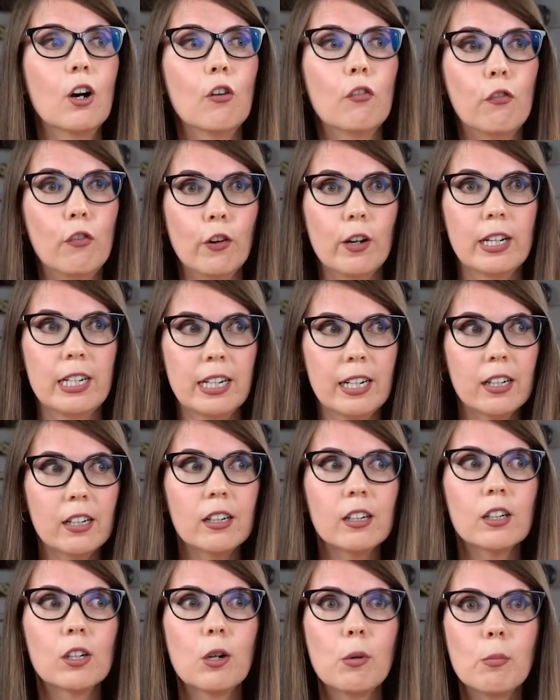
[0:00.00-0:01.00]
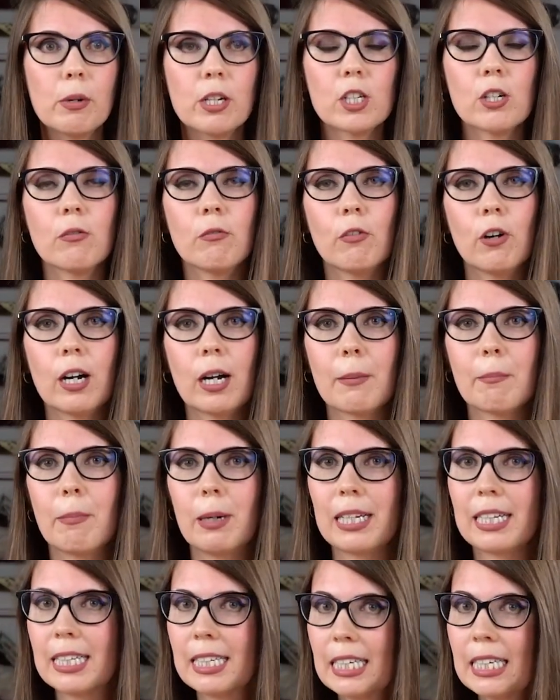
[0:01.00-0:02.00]
for their commission work,
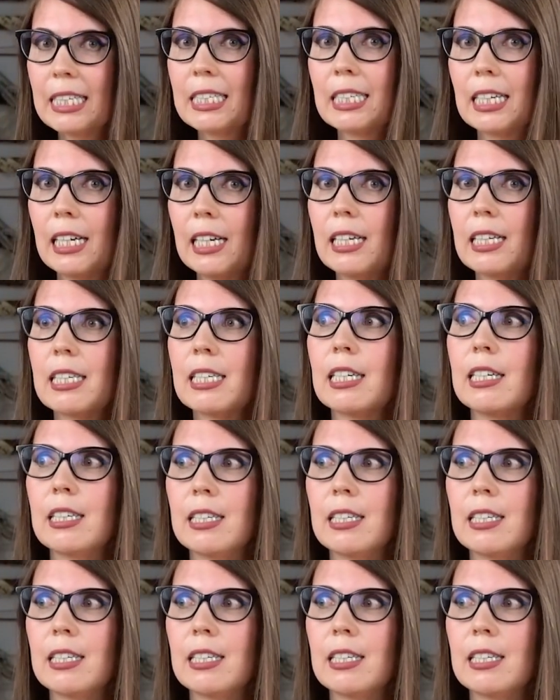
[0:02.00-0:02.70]
but this is